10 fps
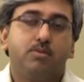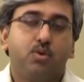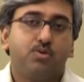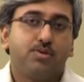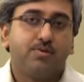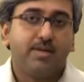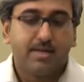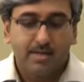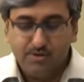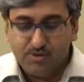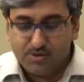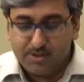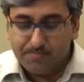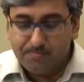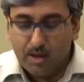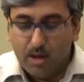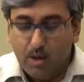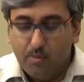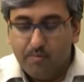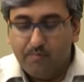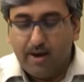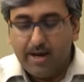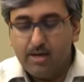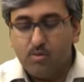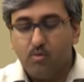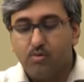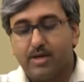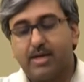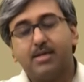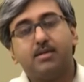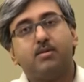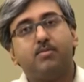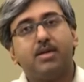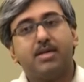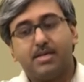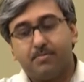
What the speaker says: those Greek literature, we find Orient being